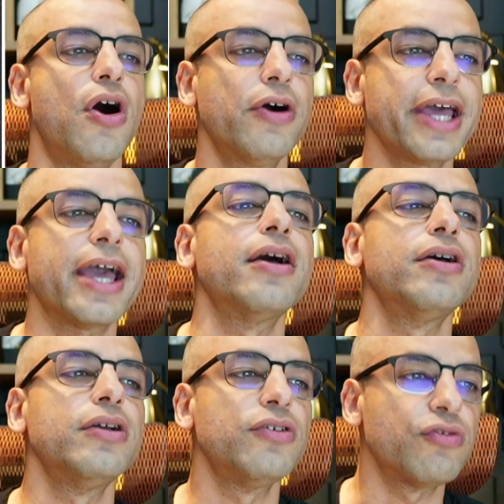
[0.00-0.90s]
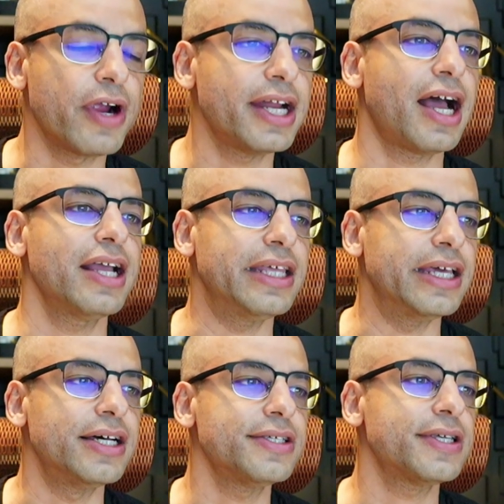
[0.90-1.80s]
Okay, great
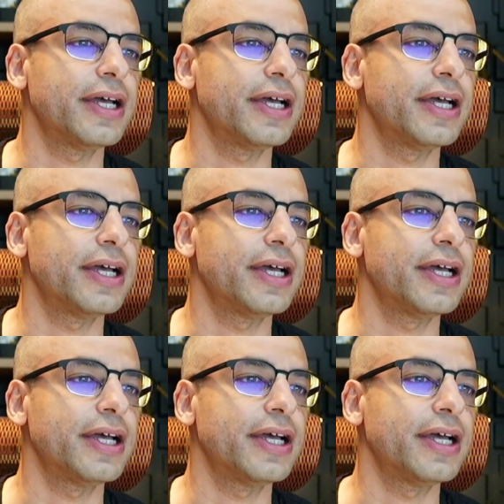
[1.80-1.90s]
ideas.